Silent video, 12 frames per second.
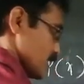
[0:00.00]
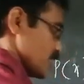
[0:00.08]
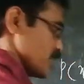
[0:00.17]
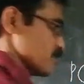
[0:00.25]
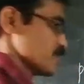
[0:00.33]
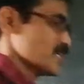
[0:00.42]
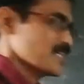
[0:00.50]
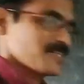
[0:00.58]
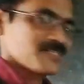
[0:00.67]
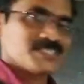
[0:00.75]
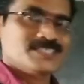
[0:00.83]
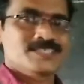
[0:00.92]

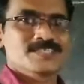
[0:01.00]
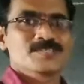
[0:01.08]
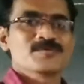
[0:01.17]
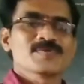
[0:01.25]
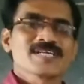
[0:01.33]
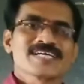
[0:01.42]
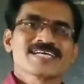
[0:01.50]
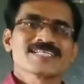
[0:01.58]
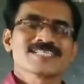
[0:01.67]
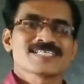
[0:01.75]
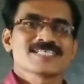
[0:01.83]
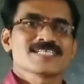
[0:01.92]
remainder you will
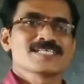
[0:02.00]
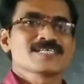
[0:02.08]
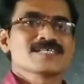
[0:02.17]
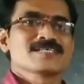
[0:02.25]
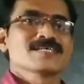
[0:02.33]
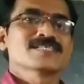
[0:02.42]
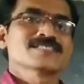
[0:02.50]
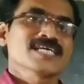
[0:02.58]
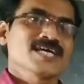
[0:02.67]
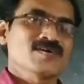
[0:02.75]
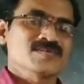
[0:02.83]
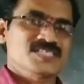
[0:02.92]
get as a
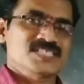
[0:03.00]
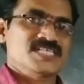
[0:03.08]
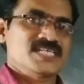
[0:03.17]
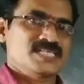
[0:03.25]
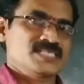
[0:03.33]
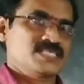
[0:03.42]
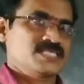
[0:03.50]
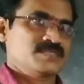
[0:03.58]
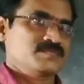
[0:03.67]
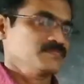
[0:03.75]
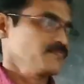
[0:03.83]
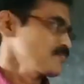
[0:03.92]
constant,
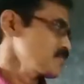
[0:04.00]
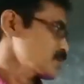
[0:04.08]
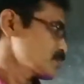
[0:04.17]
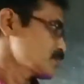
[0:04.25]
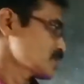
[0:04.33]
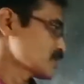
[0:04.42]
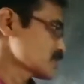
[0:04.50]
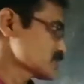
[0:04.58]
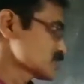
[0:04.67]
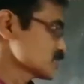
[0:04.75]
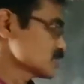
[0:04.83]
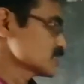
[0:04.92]
because
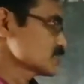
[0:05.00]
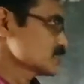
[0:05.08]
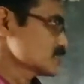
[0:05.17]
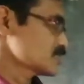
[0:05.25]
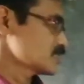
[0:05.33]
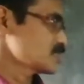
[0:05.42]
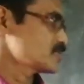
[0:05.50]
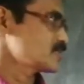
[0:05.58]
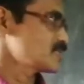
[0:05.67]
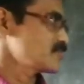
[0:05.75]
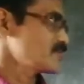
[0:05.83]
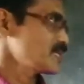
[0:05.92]
you are
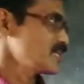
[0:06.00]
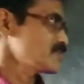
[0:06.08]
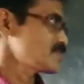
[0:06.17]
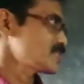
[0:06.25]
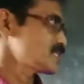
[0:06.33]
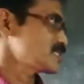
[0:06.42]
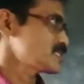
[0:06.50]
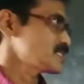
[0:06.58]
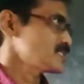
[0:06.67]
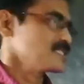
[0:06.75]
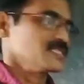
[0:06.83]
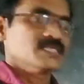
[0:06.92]
dividing with
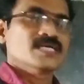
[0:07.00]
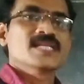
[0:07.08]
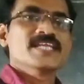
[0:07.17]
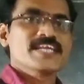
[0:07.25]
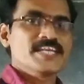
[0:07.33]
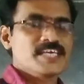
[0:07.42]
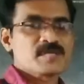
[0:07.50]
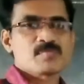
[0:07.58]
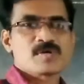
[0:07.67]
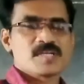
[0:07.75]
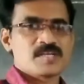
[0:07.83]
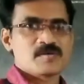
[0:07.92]
the linear
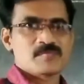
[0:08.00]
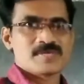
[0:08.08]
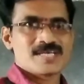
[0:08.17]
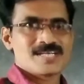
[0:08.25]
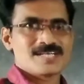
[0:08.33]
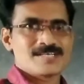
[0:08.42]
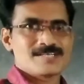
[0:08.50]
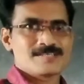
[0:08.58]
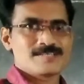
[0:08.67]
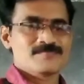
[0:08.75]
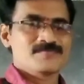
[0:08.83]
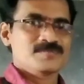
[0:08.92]
polynomial.
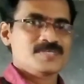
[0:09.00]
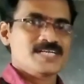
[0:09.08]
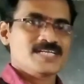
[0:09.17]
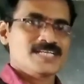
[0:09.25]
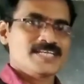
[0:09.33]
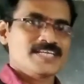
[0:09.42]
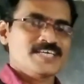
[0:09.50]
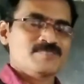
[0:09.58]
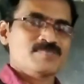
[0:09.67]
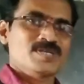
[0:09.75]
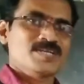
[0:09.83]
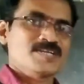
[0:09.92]
If you get linear
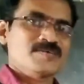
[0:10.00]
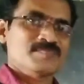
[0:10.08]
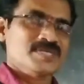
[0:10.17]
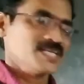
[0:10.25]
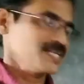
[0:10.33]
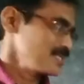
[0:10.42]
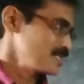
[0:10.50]
polynomial,